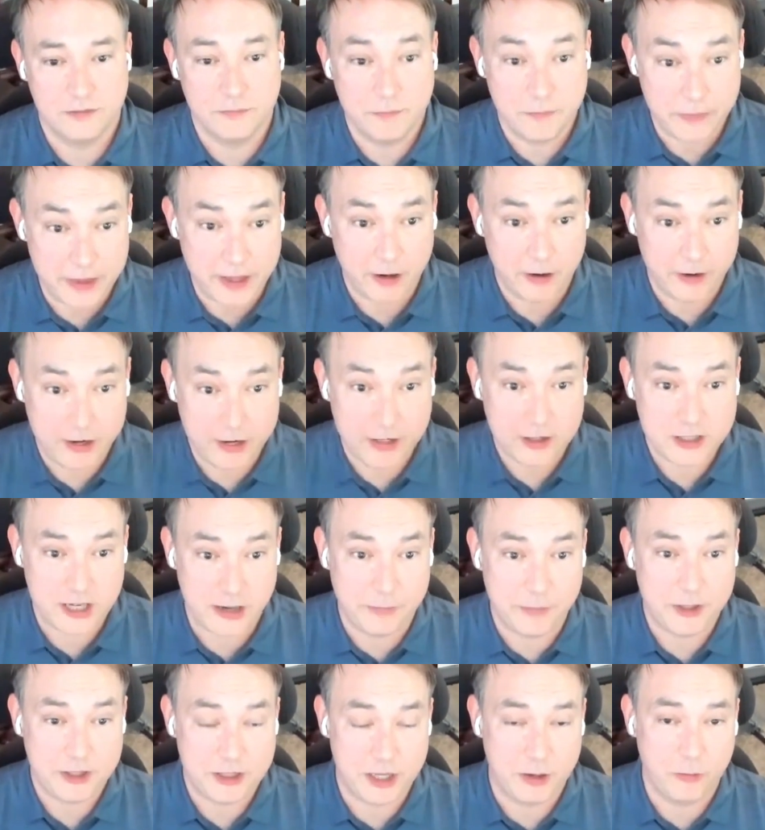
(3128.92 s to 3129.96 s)
You know, here's how
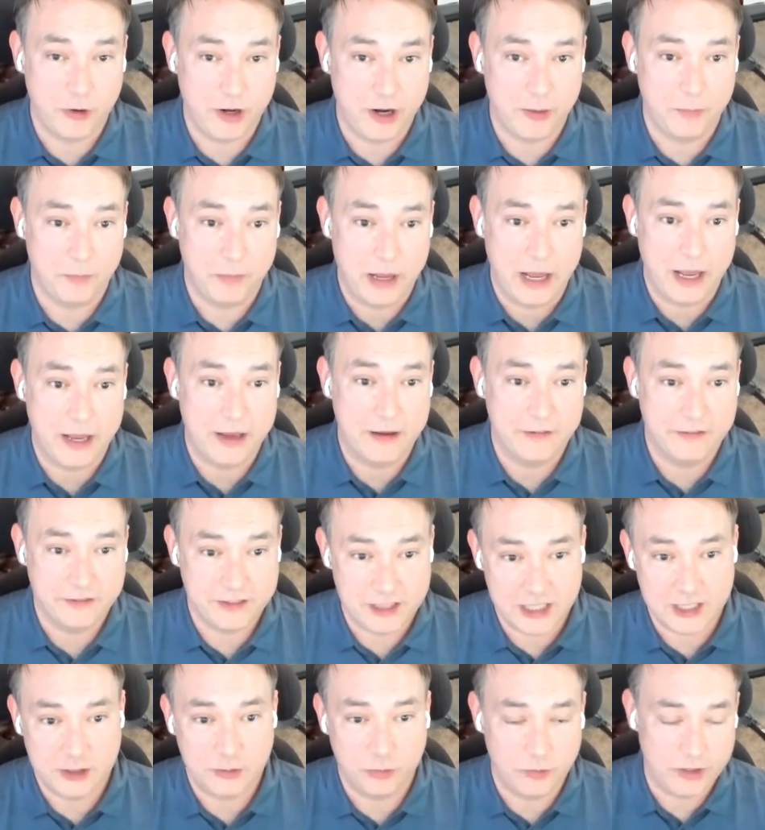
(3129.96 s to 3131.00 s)
much they went up by
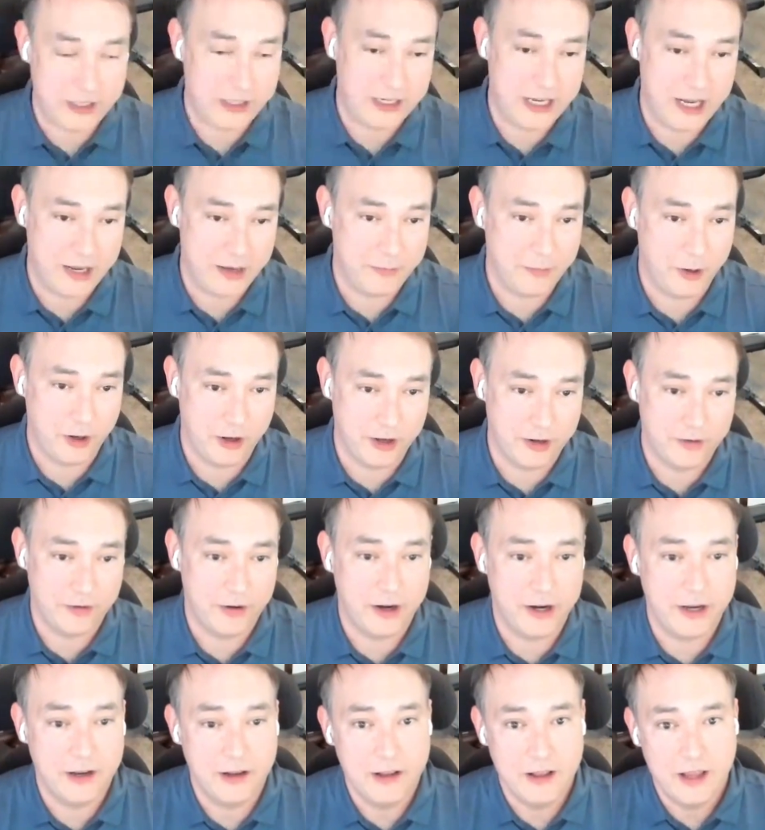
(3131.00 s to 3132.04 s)
since we came on,
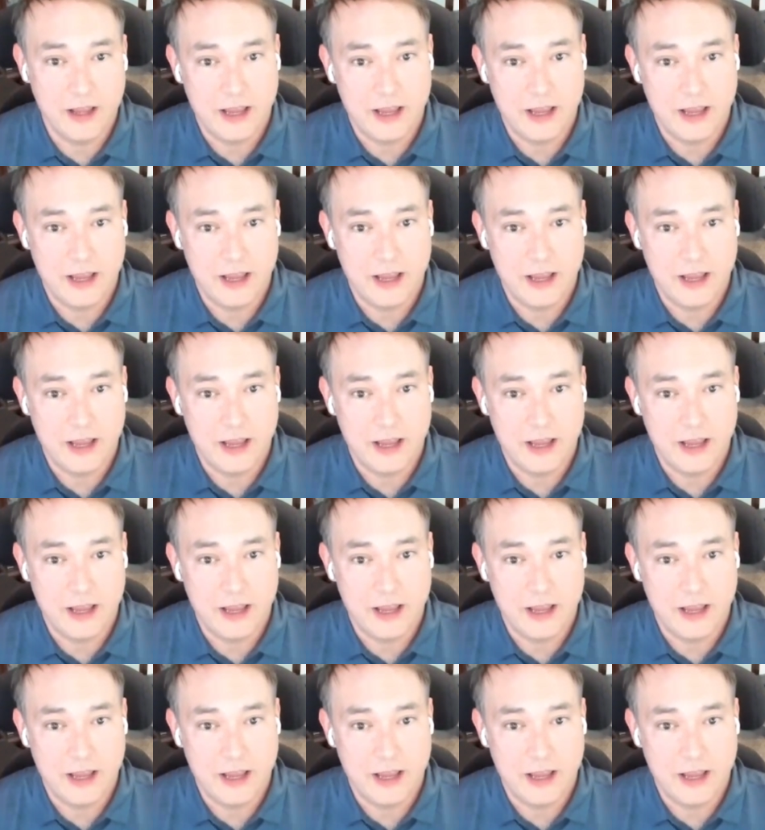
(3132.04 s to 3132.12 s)
right?